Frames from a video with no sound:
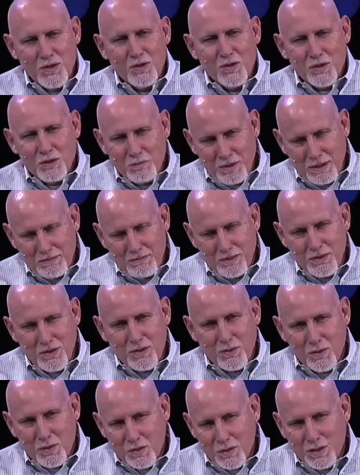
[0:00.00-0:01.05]
were the people
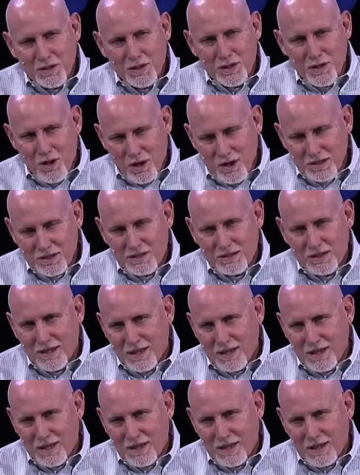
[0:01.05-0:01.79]
that were really hard to